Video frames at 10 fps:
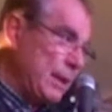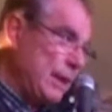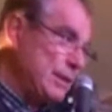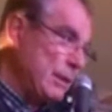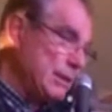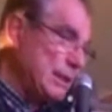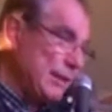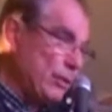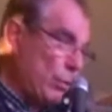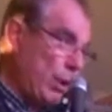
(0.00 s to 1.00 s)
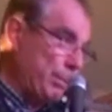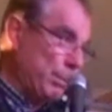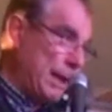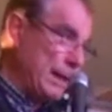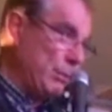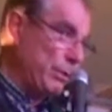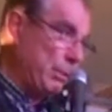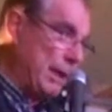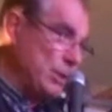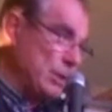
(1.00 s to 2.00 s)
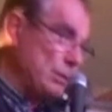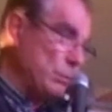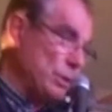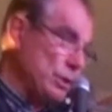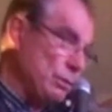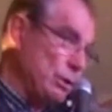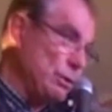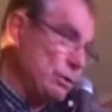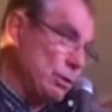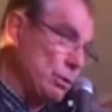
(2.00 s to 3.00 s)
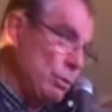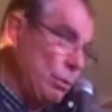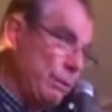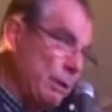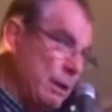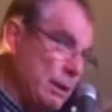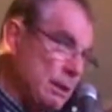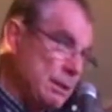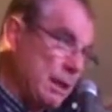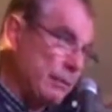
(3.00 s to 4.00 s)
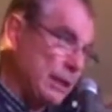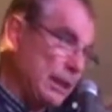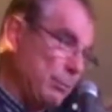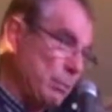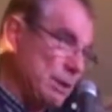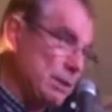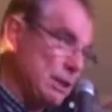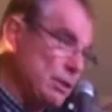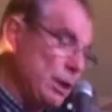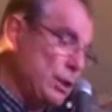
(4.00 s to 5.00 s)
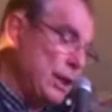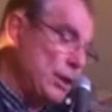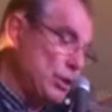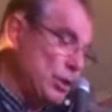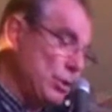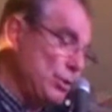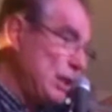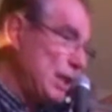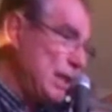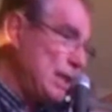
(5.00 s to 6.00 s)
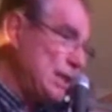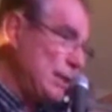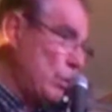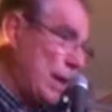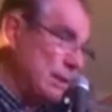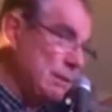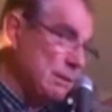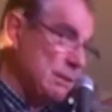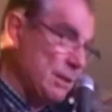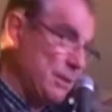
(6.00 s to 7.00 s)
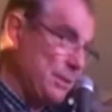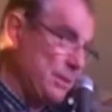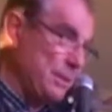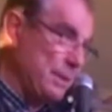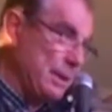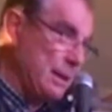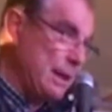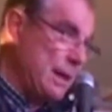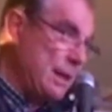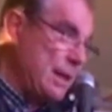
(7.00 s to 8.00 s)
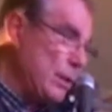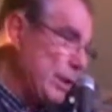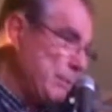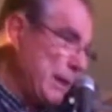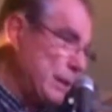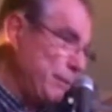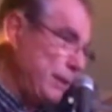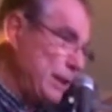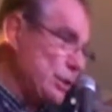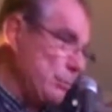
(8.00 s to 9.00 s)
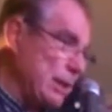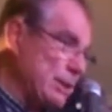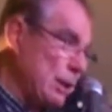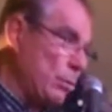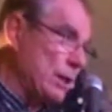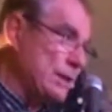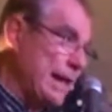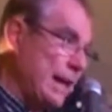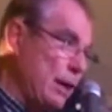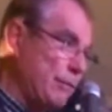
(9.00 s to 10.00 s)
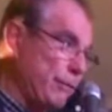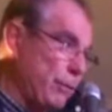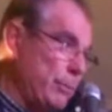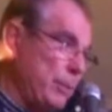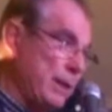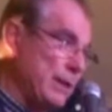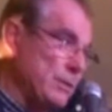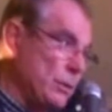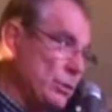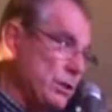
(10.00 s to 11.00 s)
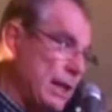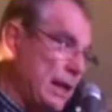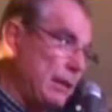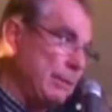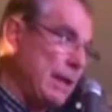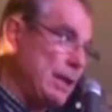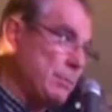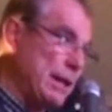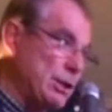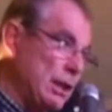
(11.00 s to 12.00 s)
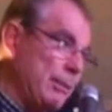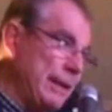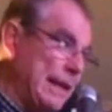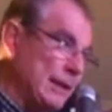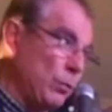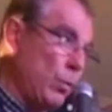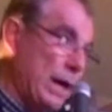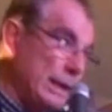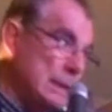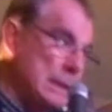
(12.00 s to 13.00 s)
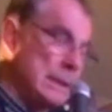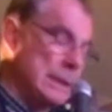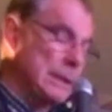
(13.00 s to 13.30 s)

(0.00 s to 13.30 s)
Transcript: And so instead of cooperating with patients, which you used to do, you'd say, I've got to keep my stick. So you then choose the easy ones, and then you're expected to finish them because no one wants to take over from you because, of course, they can only, each patient only counted once.